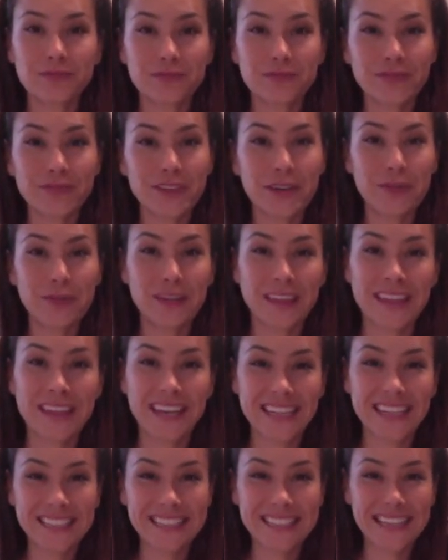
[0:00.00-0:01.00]
yummy
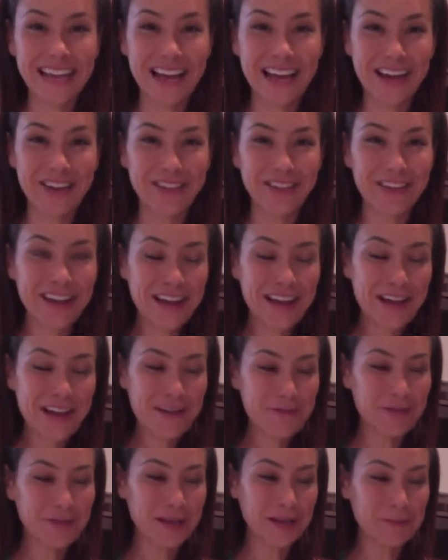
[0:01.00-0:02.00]
things to have.
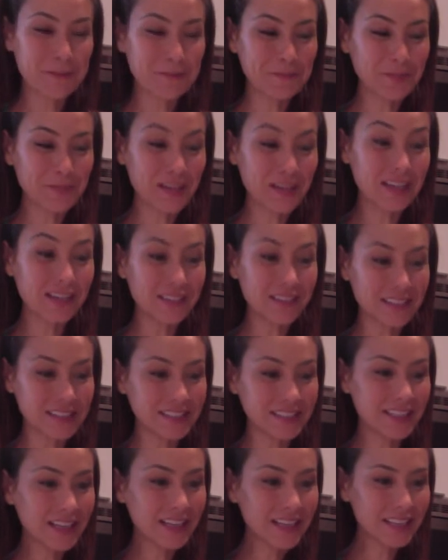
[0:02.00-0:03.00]
But anyways,
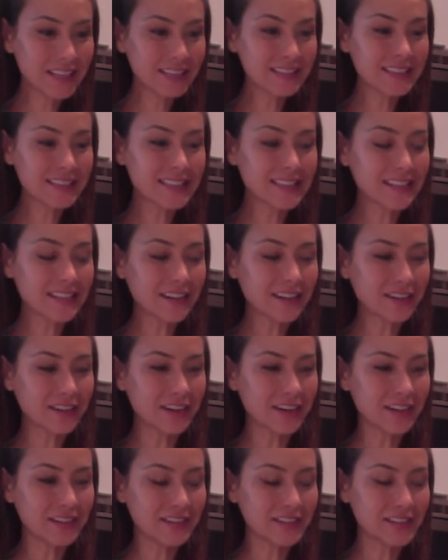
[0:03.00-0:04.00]
today,
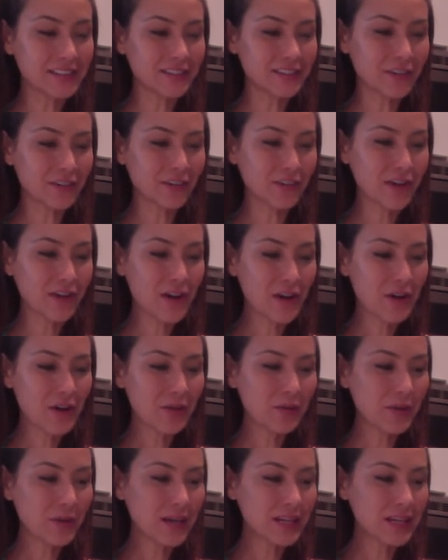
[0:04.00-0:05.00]
sauerkraut. So
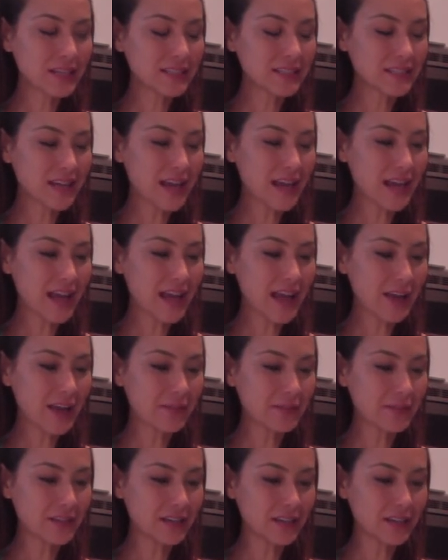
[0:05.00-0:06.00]
what I
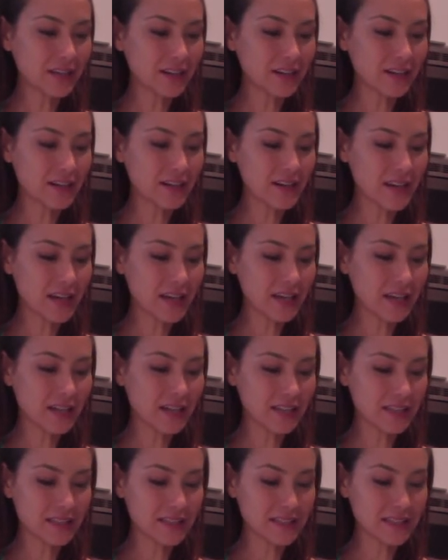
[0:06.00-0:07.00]
have here
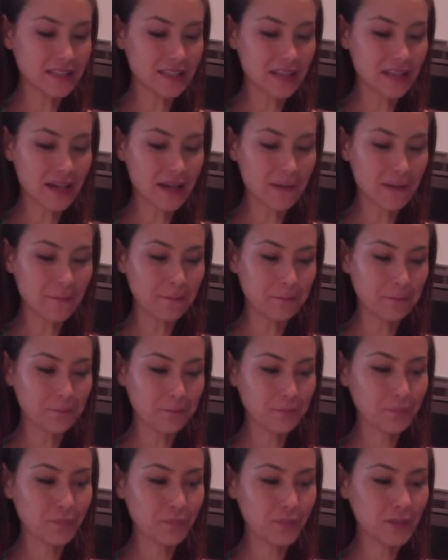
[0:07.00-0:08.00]
is
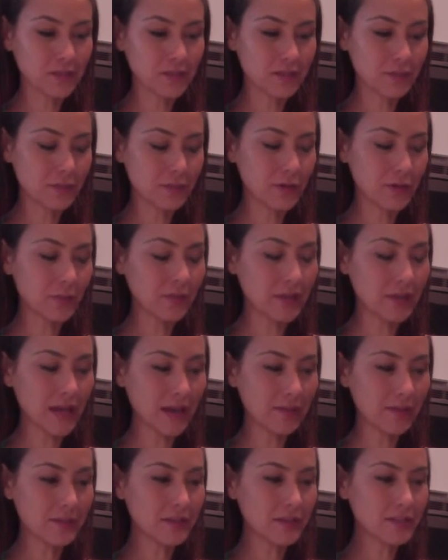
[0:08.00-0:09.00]
some purple
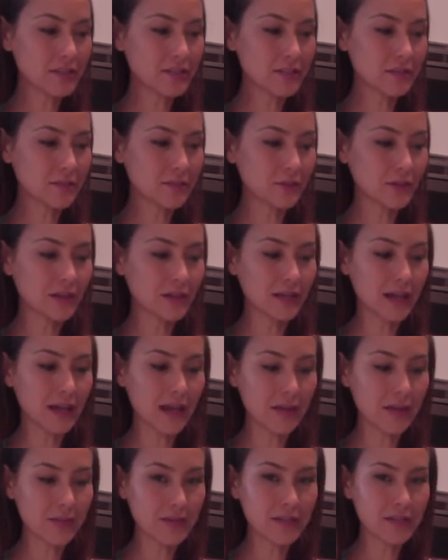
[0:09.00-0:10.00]
cabbage, some green
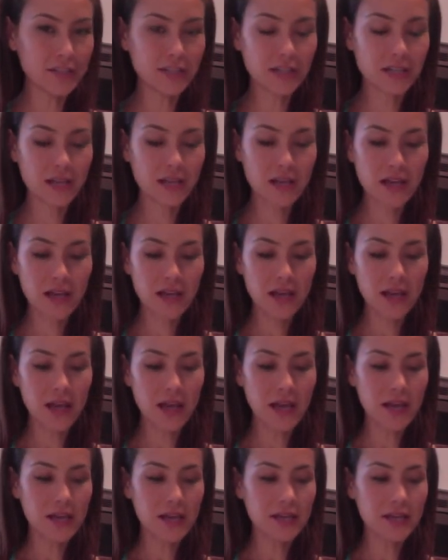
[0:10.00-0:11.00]
cabbage,
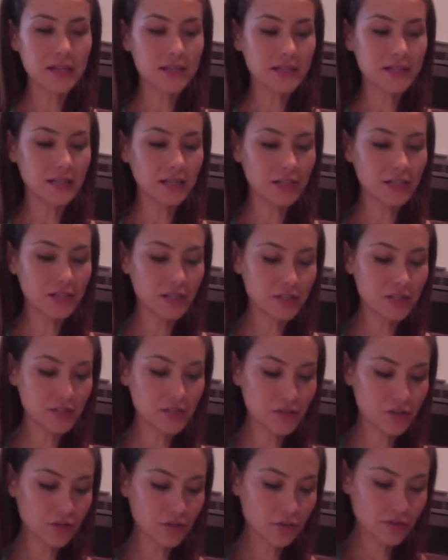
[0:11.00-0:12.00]
and I
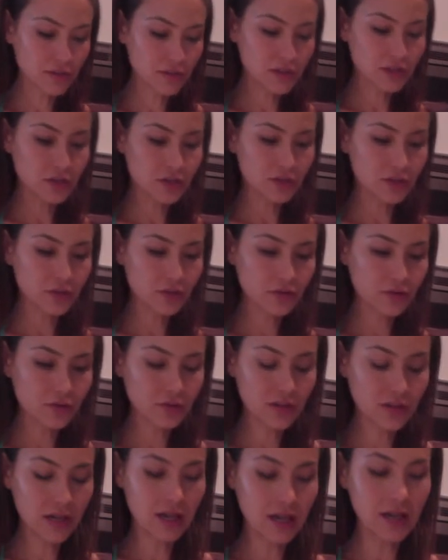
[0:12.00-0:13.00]
just chose
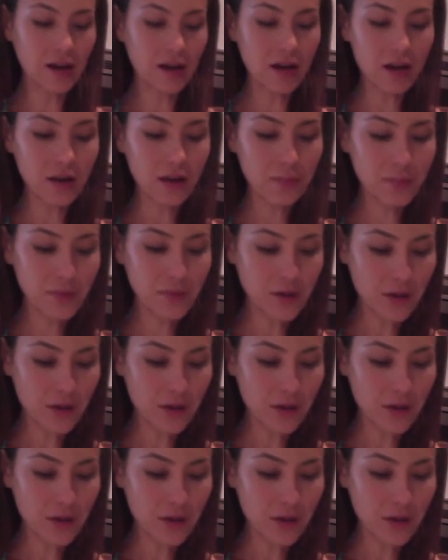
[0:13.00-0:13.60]
to cut up